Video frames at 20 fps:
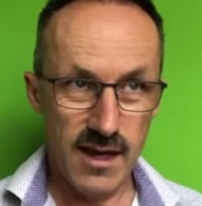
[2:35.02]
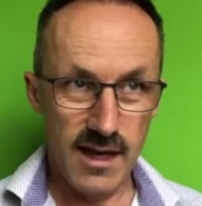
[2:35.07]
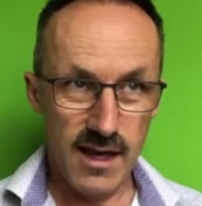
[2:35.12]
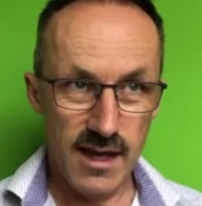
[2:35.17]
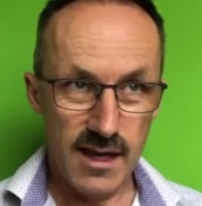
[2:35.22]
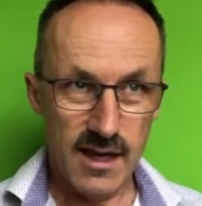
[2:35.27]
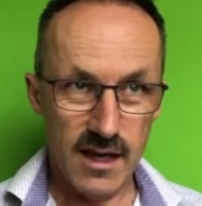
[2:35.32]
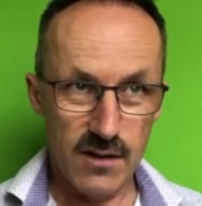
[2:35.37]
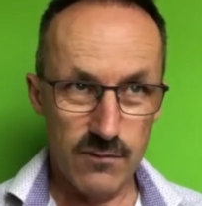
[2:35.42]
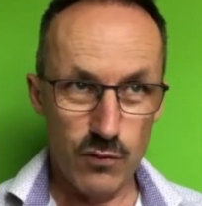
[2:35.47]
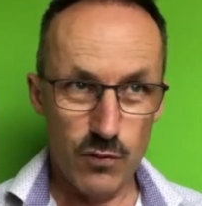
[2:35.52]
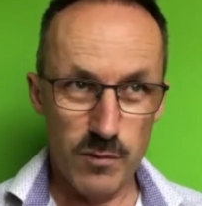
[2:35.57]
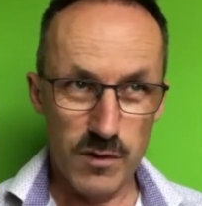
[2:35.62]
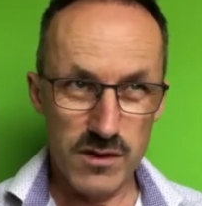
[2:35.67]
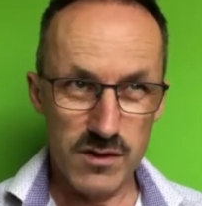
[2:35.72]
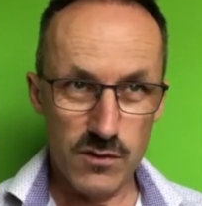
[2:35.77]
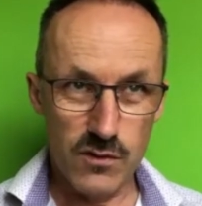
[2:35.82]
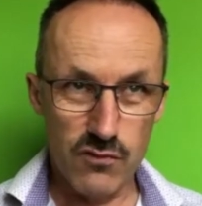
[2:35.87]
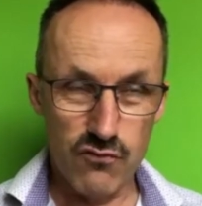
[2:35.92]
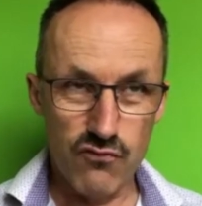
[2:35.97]
kind of almost
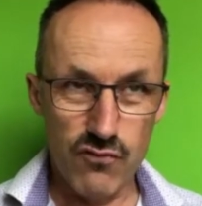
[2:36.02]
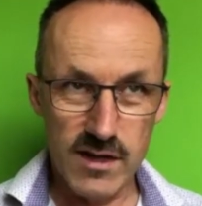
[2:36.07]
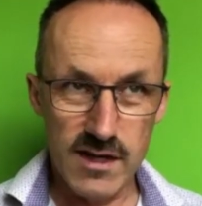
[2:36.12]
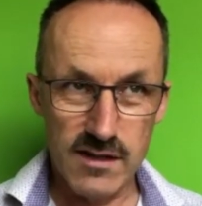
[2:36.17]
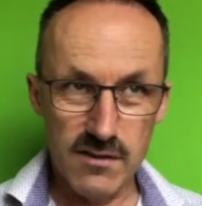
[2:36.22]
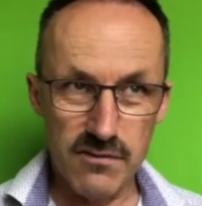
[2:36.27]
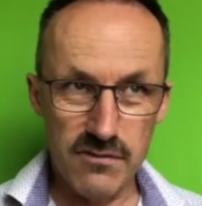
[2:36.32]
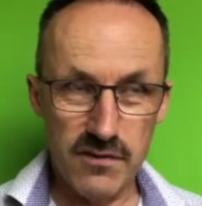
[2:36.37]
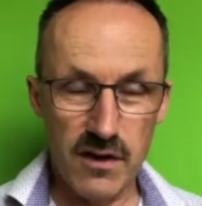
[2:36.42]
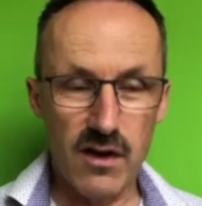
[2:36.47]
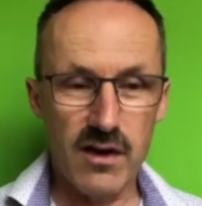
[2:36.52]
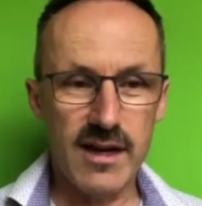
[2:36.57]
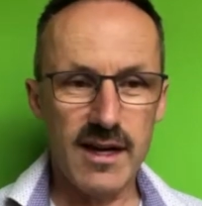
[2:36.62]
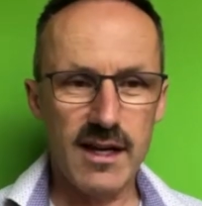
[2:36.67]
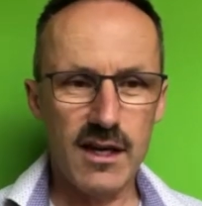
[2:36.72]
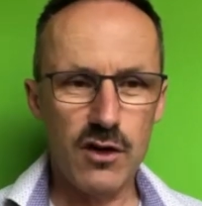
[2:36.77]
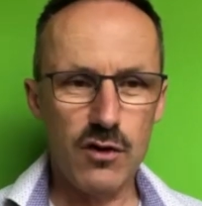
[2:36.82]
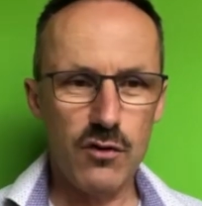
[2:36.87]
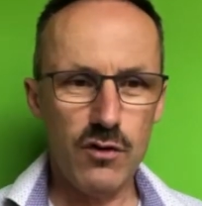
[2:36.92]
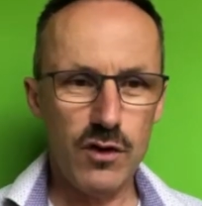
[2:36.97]
sort of redefining
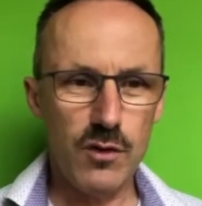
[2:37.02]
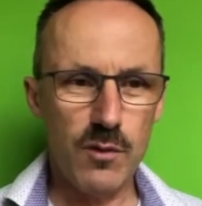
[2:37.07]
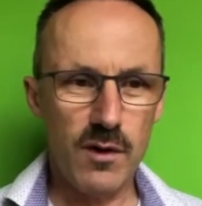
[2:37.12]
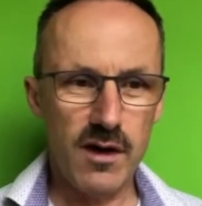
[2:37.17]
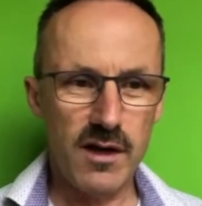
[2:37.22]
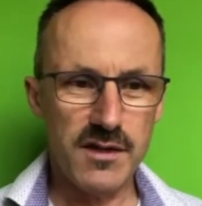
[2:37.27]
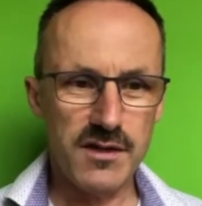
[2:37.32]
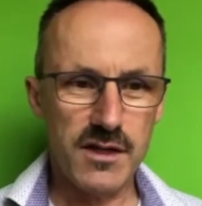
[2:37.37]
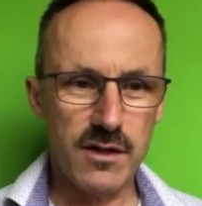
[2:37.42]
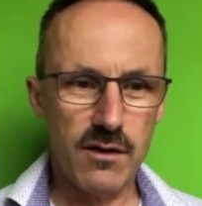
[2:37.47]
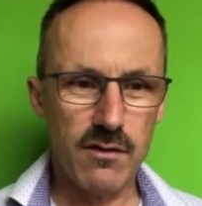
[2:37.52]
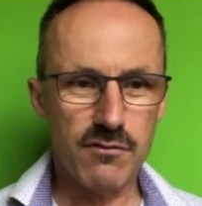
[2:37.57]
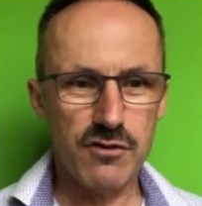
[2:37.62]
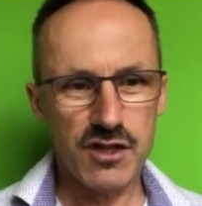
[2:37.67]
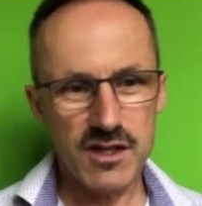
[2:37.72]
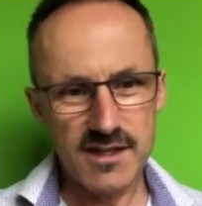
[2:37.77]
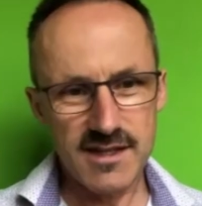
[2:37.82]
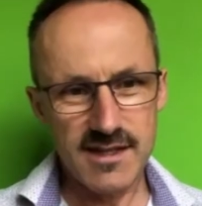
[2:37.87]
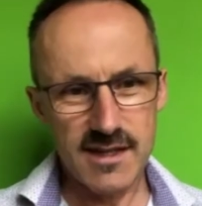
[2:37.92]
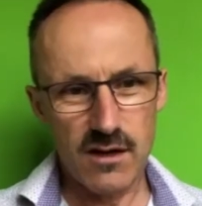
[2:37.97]
who you are. So you don't
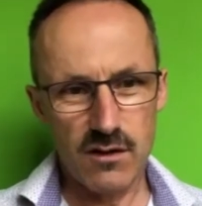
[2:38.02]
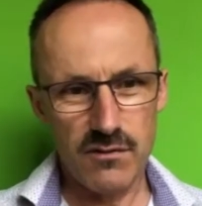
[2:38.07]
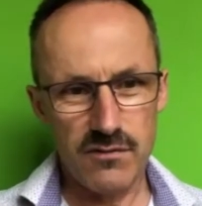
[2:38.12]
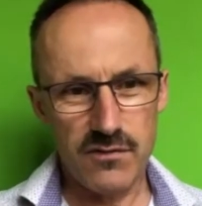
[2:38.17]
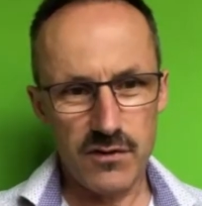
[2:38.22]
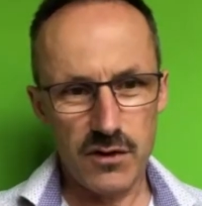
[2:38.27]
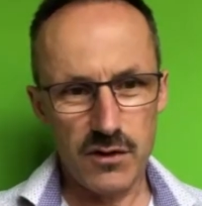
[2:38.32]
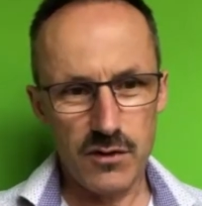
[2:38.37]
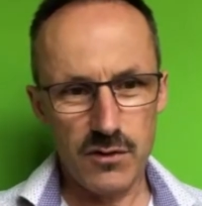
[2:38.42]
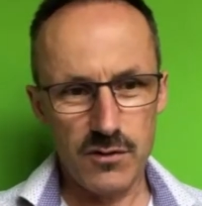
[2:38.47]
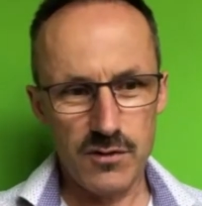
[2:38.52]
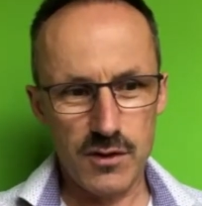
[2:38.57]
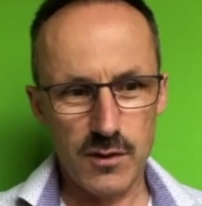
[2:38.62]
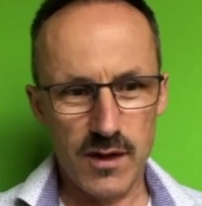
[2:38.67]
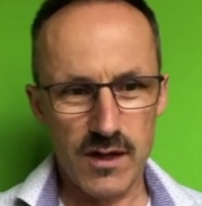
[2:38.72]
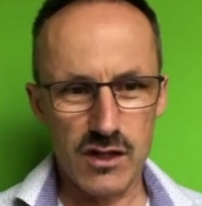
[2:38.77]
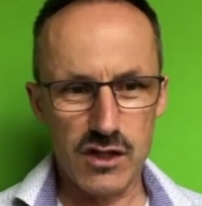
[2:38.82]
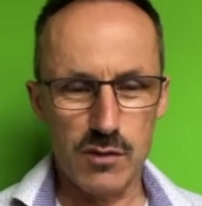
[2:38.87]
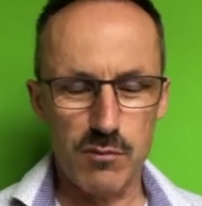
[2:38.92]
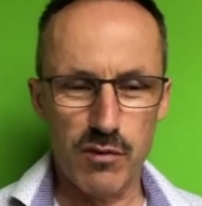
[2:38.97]
just sell food, you
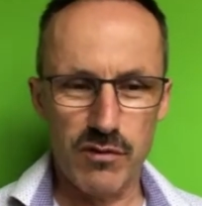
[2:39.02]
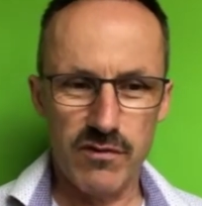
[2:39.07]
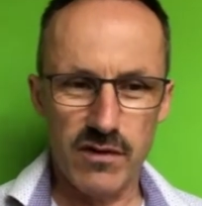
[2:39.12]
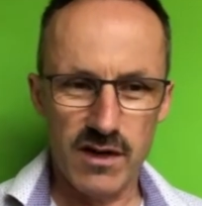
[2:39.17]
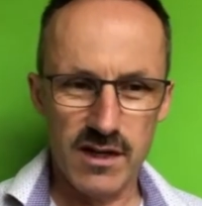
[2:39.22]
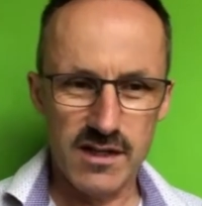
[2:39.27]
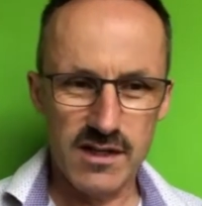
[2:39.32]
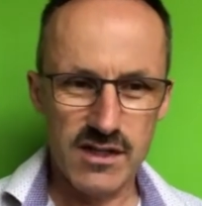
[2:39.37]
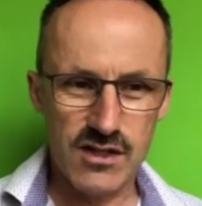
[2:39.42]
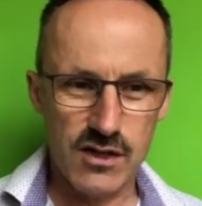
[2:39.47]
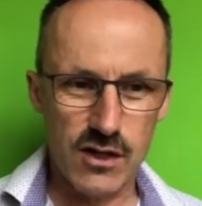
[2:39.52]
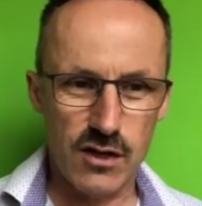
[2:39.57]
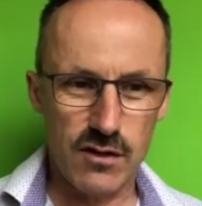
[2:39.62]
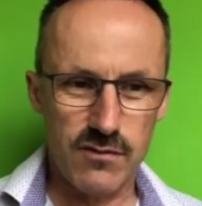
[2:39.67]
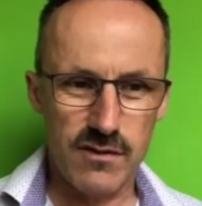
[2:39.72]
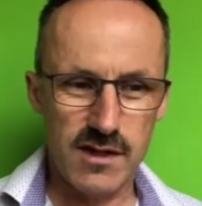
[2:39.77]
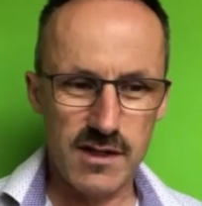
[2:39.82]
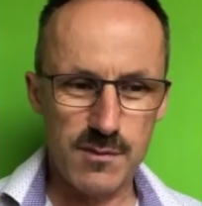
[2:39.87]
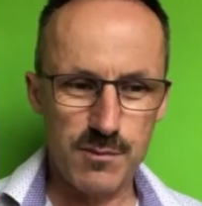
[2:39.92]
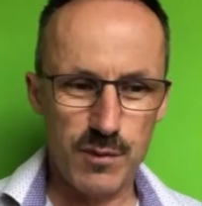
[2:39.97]
actually provide
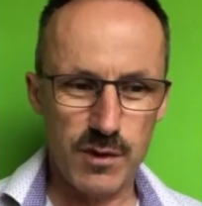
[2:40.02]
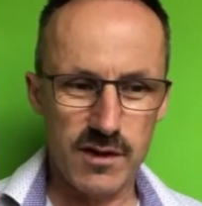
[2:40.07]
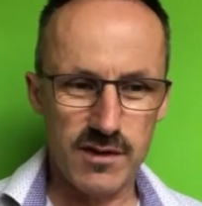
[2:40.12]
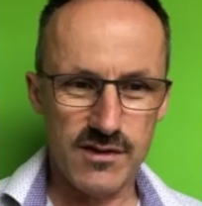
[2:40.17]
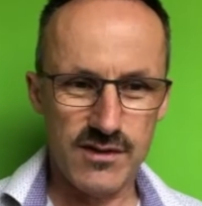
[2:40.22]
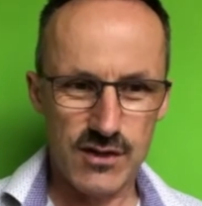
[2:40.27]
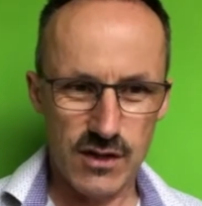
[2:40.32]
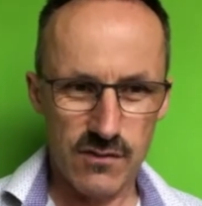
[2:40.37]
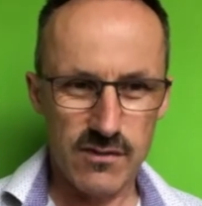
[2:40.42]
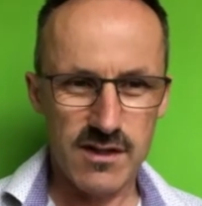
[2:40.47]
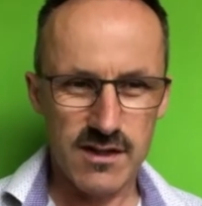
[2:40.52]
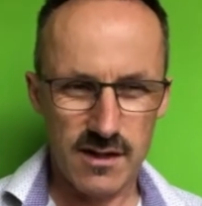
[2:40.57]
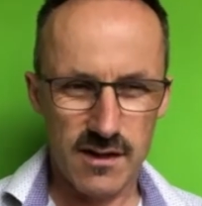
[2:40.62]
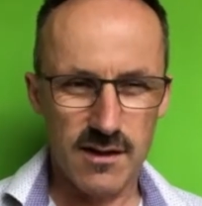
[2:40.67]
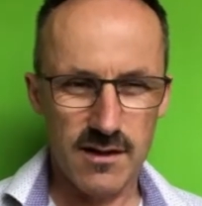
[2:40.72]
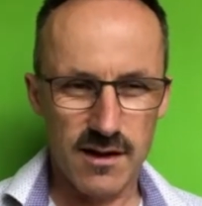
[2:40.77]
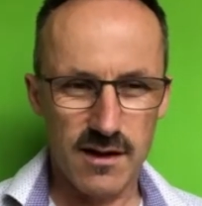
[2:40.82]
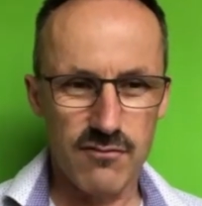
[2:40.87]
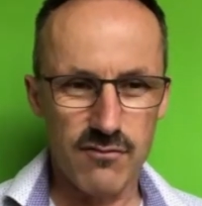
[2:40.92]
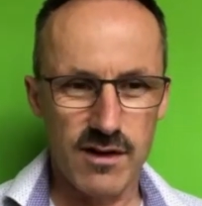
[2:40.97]
service, but service at
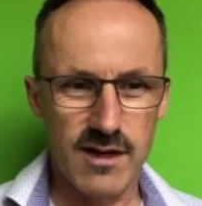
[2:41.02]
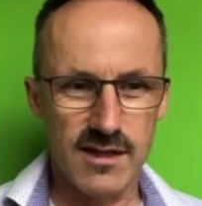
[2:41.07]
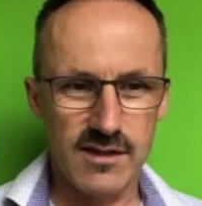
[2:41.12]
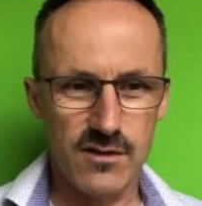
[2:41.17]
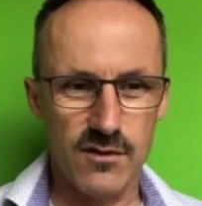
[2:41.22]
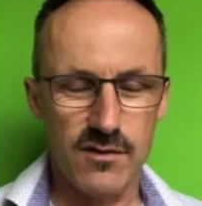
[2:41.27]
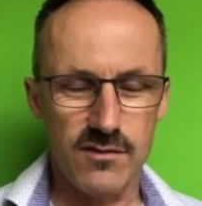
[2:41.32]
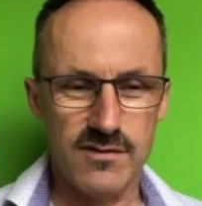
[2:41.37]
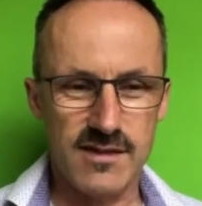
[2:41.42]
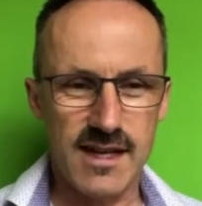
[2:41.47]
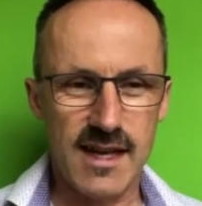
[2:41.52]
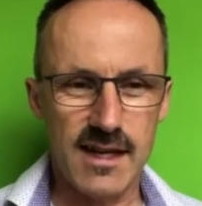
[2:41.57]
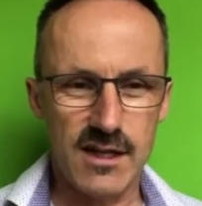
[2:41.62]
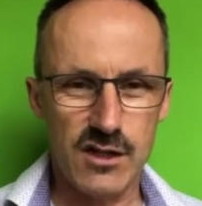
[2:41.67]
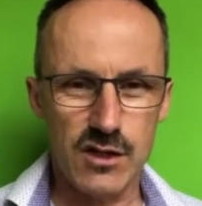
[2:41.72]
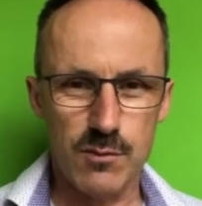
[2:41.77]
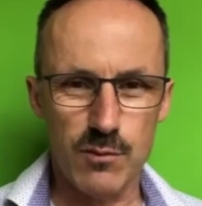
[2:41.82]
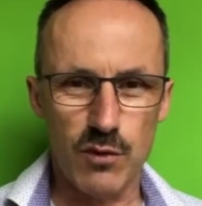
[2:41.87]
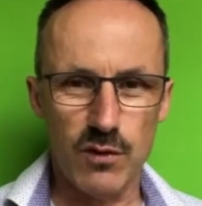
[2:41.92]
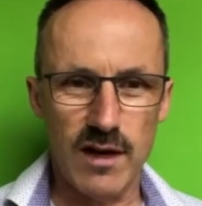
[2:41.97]
a really sort of
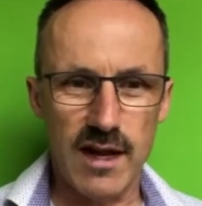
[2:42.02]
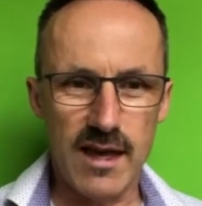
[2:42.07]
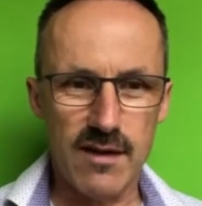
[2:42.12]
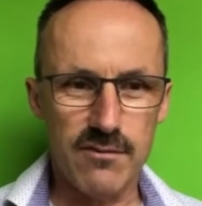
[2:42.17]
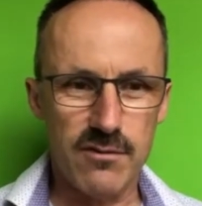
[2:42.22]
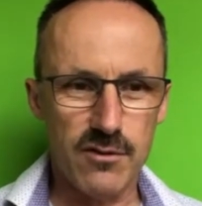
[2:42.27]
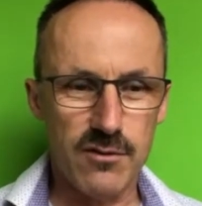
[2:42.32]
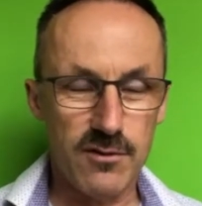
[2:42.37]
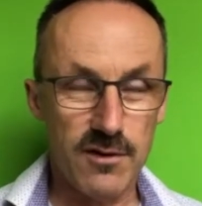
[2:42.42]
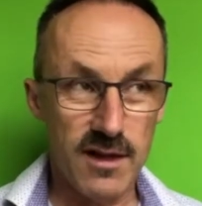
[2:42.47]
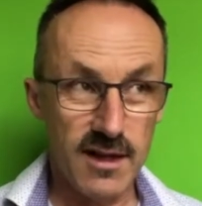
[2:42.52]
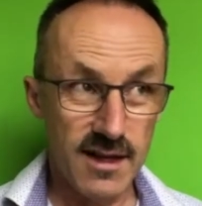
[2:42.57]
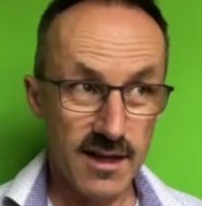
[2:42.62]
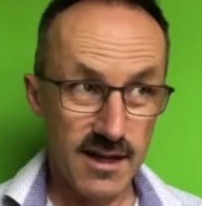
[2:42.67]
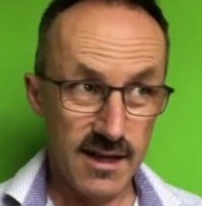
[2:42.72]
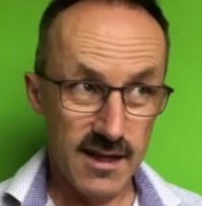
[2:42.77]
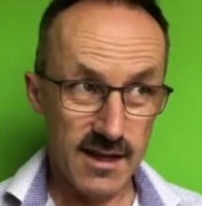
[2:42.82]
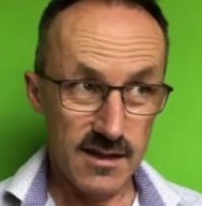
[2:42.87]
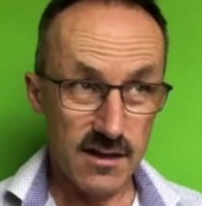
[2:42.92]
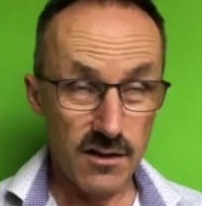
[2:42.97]
tangible level.
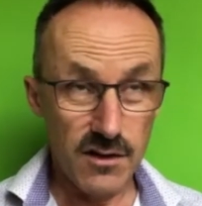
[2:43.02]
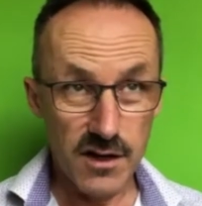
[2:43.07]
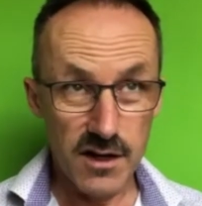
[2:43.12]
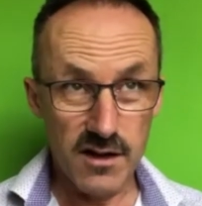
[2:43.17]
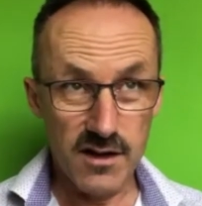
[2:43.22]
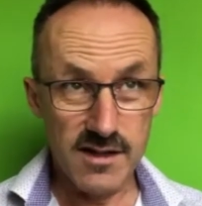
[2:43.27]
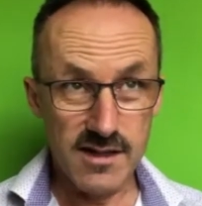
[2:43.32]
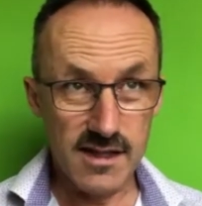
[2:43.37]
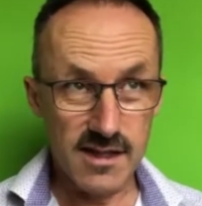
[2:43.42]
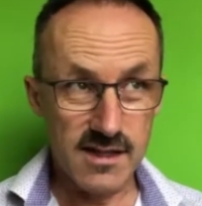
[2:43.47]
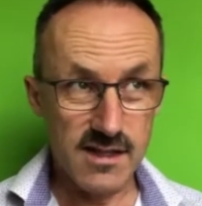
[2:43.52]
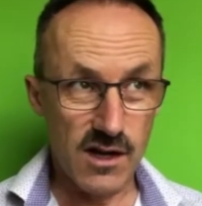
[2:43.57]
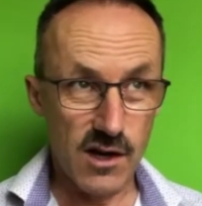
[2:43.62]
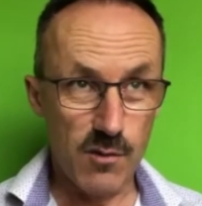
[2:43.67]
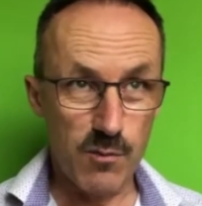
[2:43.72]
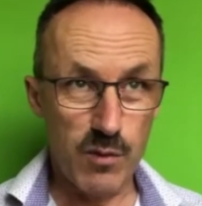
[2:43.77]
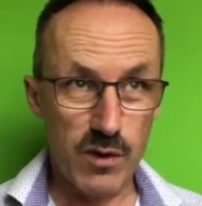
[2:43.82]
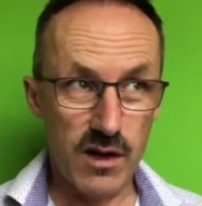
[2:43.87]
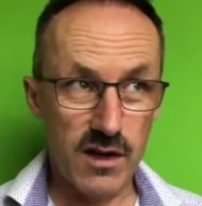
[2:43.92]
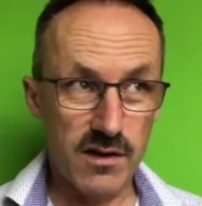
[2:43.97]
Another nice
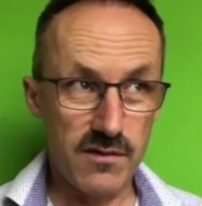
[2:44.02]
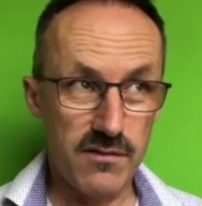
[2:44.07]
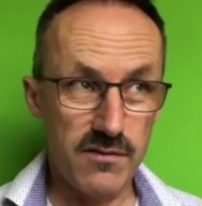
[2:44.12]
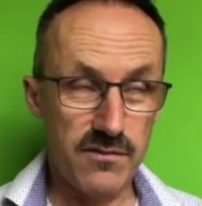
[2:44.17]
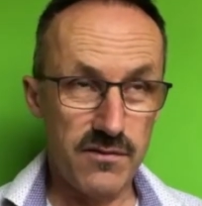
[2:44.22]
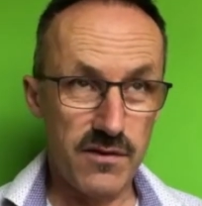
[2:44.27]
example I've